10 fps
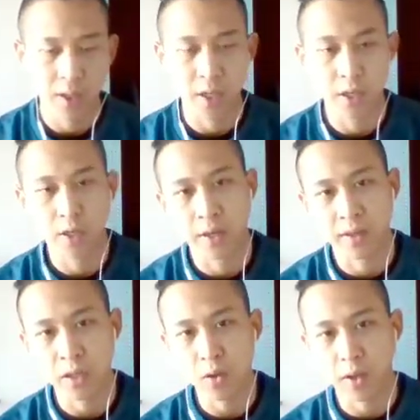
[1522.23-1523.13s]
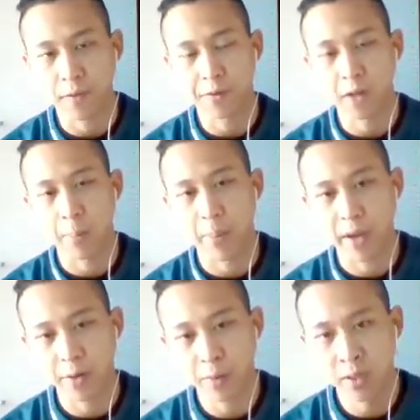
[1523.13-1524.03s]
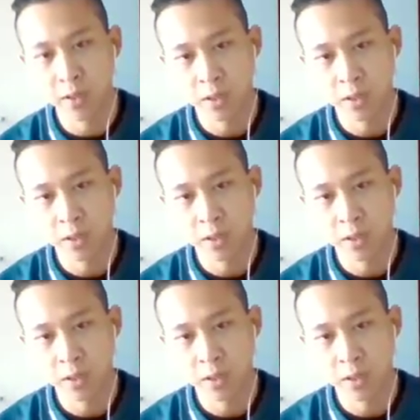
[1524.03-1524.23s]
And then I think you like full hop backward me.